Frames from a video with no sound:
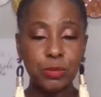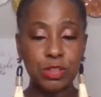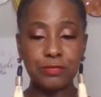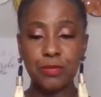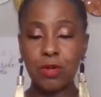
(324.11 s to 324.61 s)

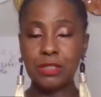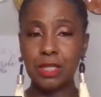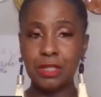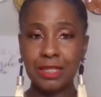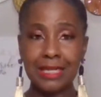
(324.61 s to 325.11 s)
which falls
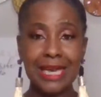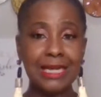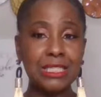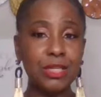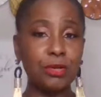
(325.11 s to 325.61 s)
under the
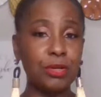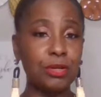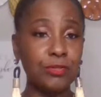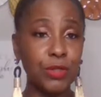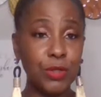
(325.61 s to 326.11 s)
category
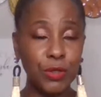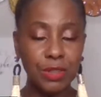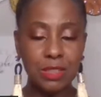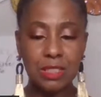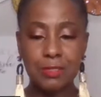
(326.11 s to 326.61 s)
of
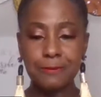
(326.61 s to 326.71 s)
hurt.